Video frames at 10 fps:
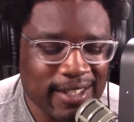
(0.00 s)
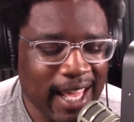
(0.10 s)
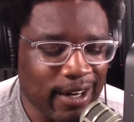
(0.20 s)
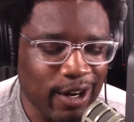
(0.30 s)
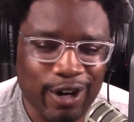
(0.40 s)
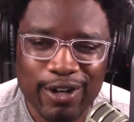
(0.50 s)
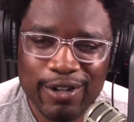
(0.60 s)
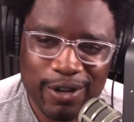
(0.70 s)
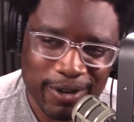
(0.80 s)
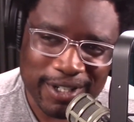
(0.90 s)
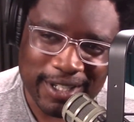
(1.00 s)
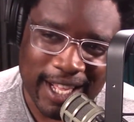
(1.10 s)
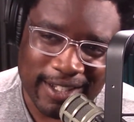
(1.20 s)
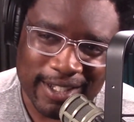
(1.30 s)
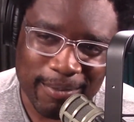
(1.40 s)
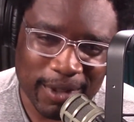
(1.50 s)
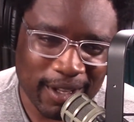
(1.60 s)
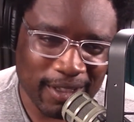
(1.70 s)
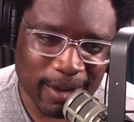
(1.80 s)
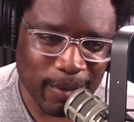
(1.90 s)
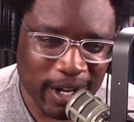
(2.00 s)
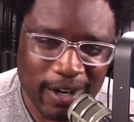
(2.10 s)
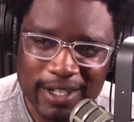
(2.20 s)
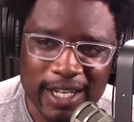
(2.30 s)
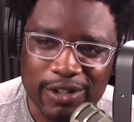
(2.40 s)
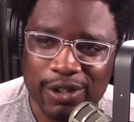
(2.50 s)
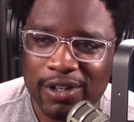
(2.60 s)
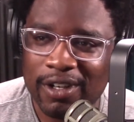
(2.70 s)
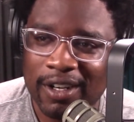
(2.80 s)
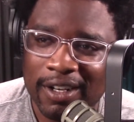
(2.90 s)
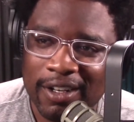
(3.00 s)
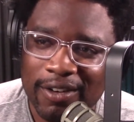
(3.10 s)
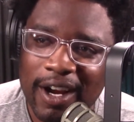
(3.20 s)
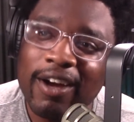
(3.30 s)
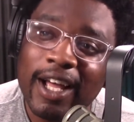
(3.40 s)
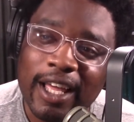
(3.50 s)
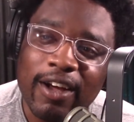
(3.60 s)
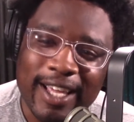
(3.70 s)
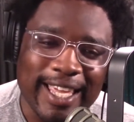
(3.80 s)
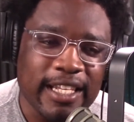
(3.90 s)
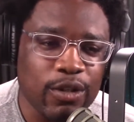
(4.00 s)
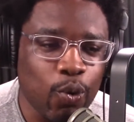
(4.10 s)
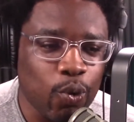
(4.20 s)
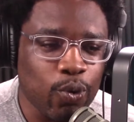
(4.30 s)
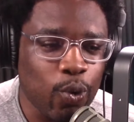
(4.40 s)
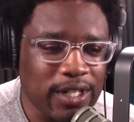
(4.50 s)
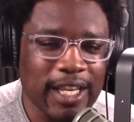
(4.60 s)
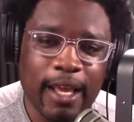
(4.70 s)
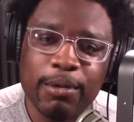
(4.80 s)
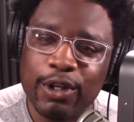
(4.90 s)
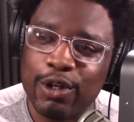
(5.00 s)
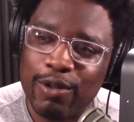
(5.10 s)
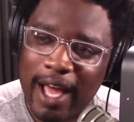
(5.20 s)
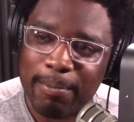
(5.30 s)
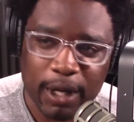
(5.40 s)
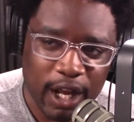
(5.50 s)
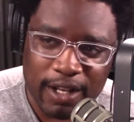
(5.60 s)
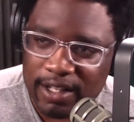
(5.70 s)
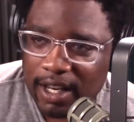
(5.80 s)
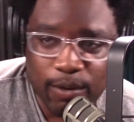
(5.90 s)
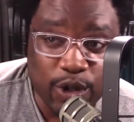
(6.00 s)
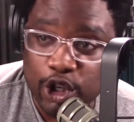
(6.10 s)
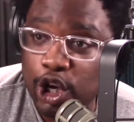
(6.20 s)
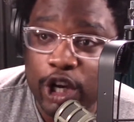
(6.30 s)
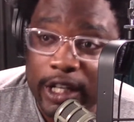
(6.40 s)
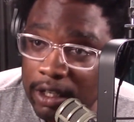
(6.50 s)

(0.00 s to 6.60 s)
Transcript: that earned, or is that something that we ought to teach? Right? Was he able to do that because he was good?